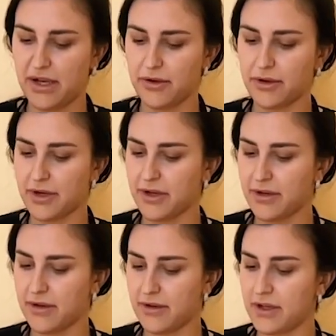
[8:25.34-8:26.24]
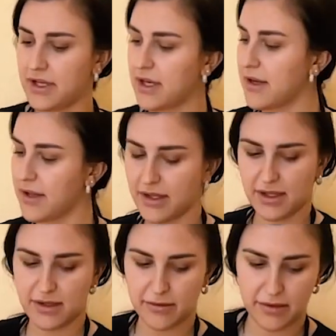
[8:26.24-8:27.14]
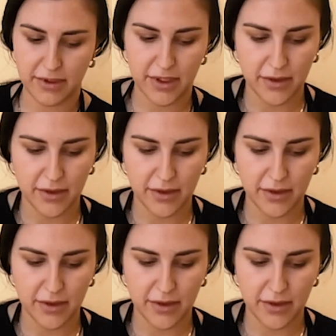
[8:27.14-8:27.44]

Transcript: powder on, and then